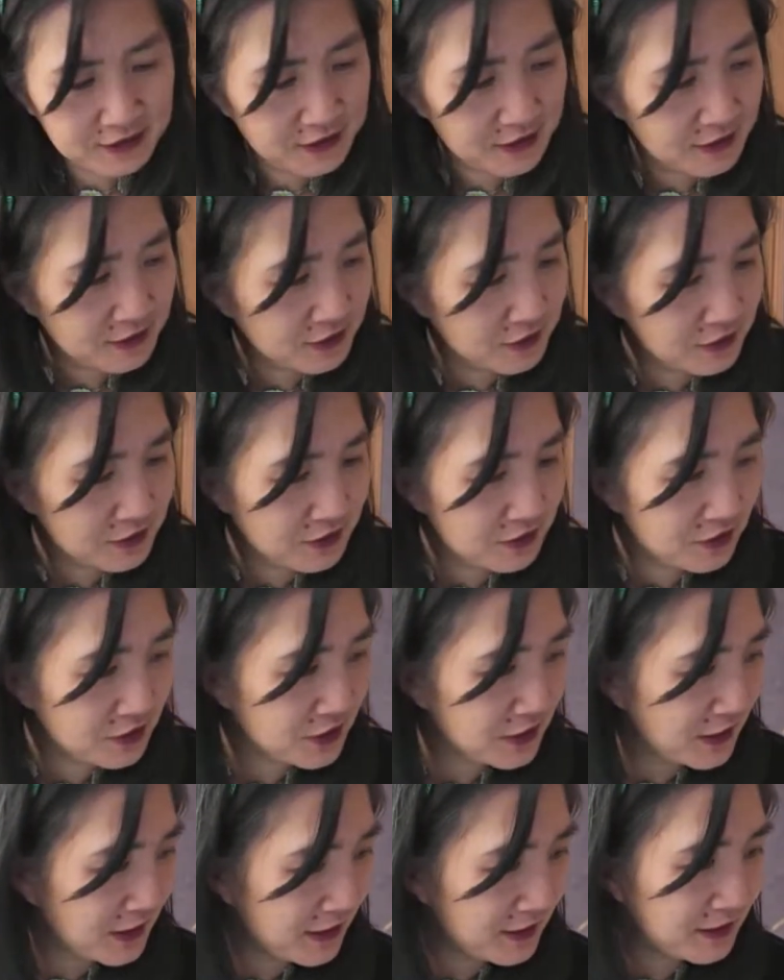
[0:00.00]
I don't
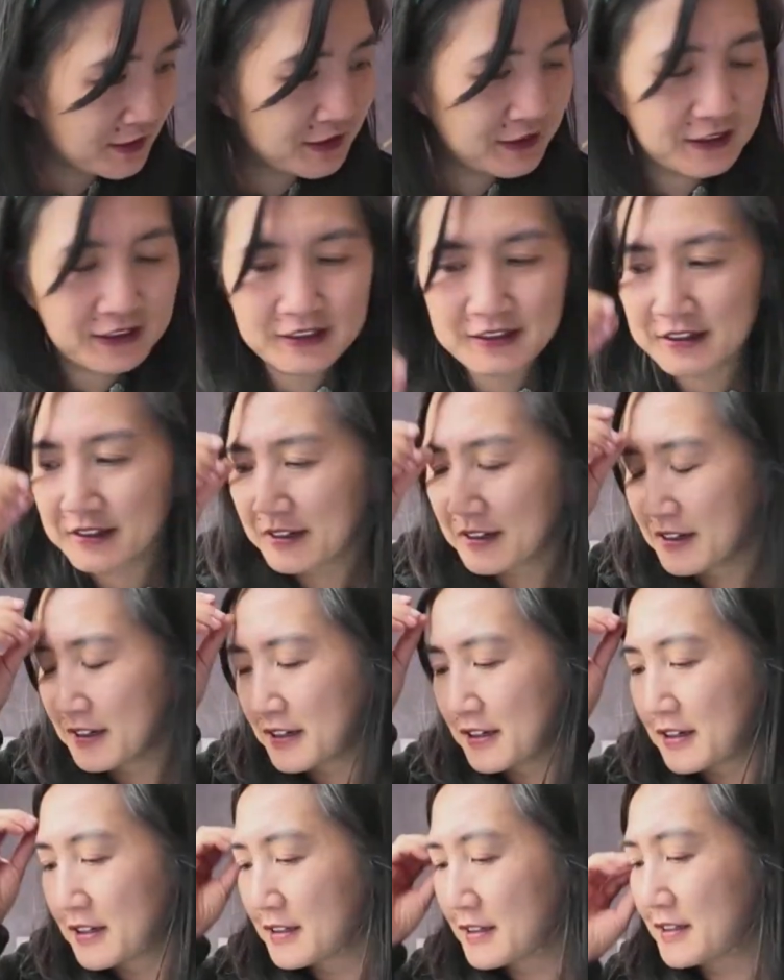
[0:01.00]
understand
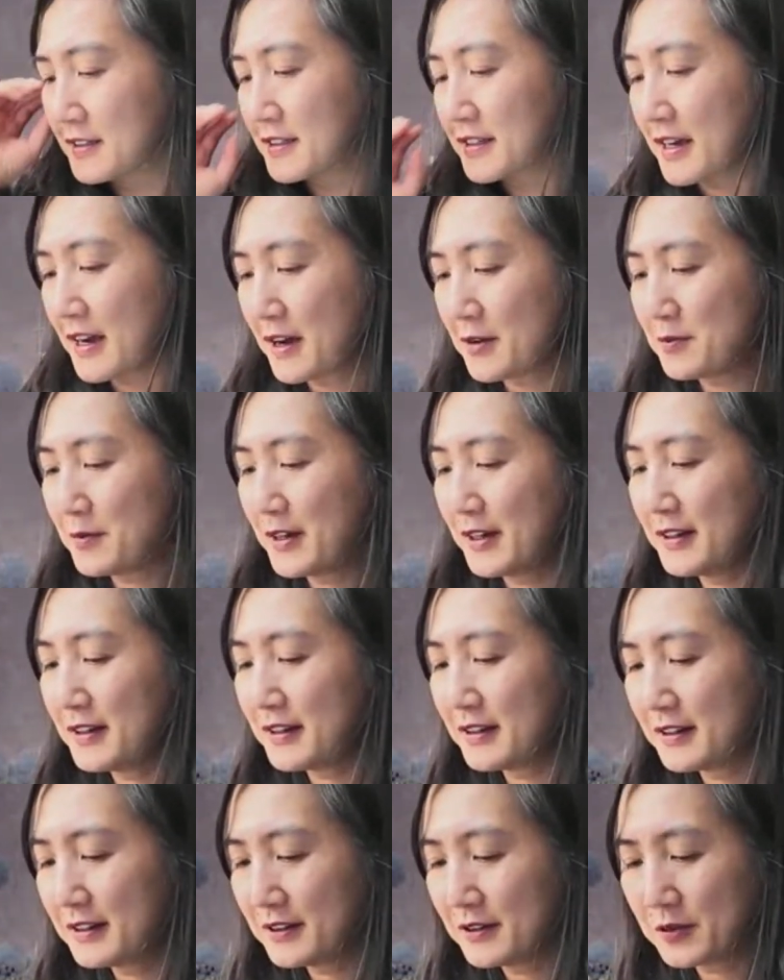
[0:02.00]
this
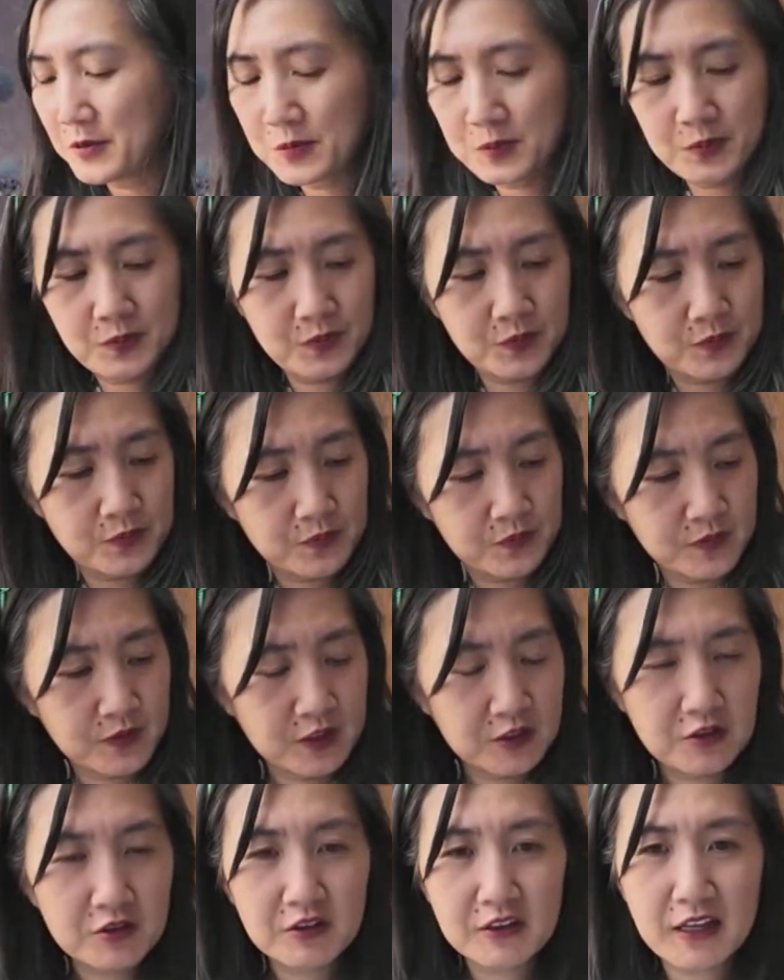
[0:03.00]
comment.
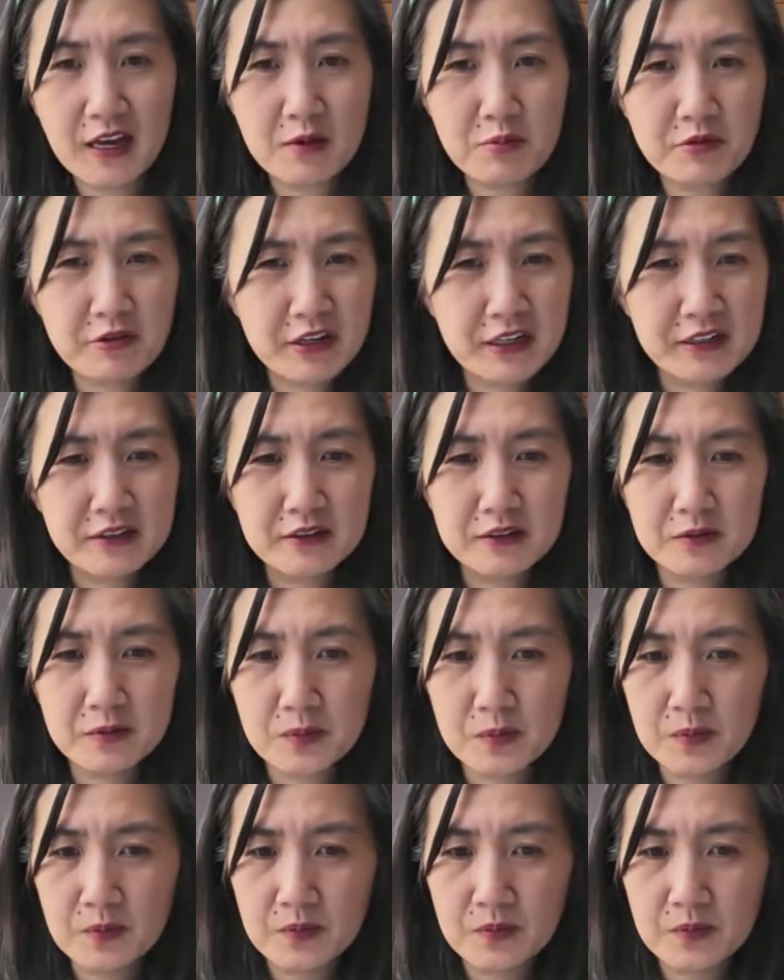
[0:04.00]
You elaborate?